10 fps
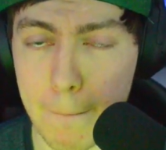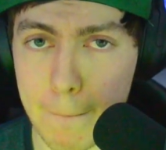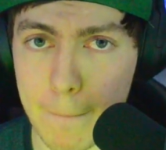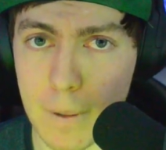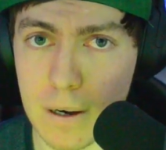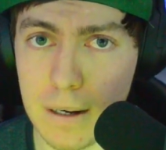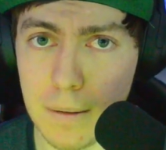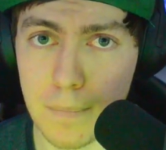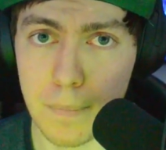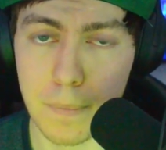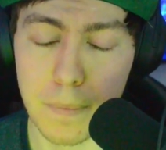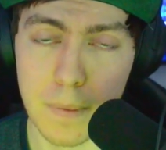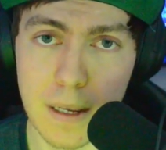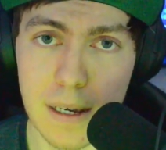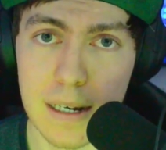Alright?
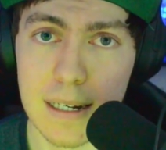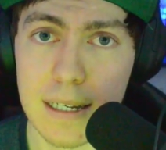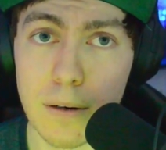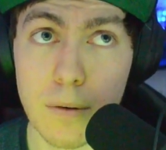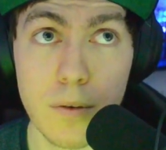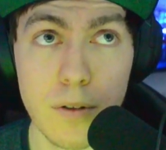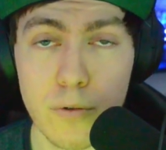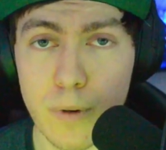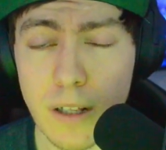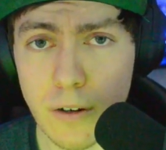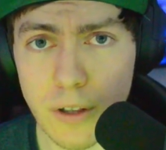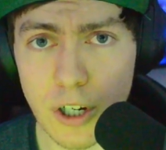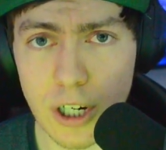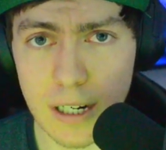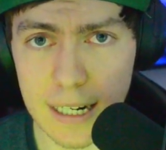So the win condition
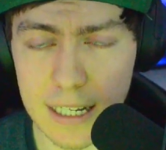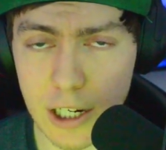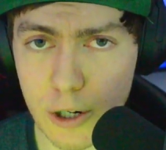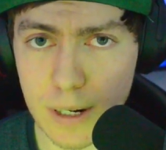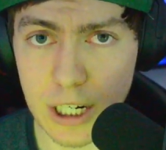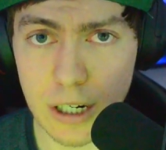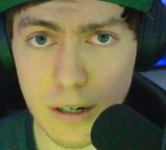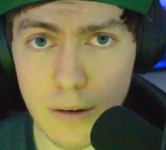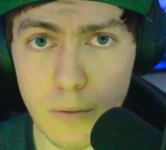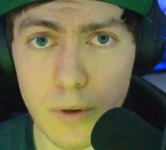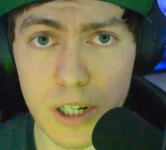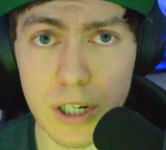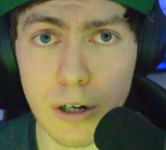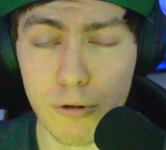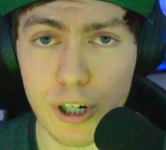in that situation was
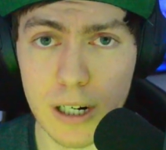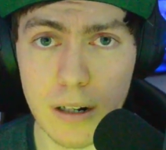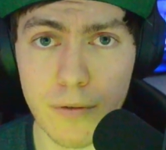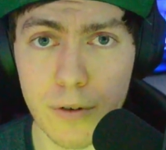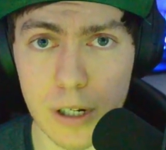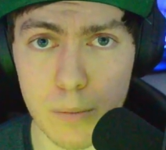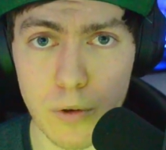no-shielding the first move.